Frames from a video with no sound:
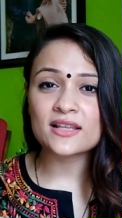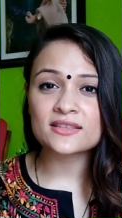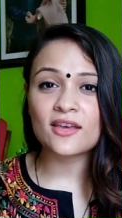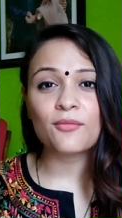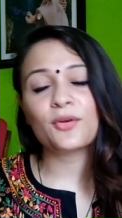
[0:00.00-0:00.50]

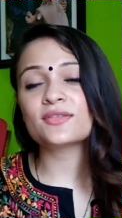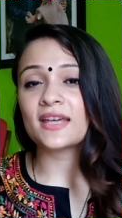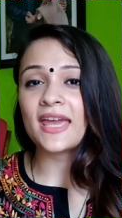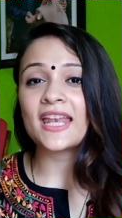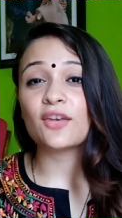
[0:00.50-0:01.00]
itself because
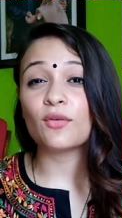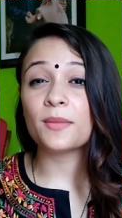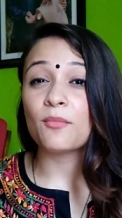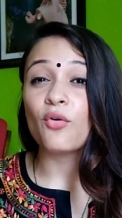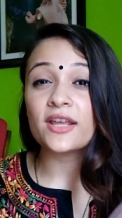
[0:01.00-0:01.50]
again it will
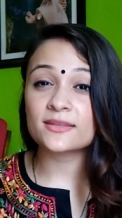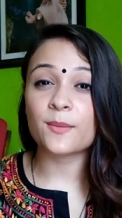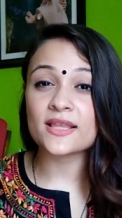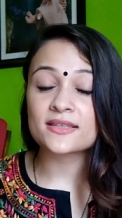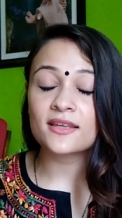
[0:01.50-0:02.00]
be more
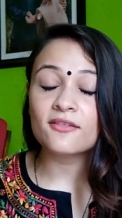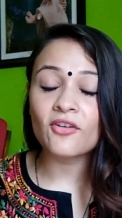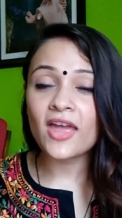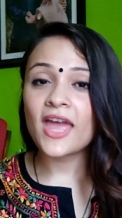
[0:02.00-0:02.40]
expensive,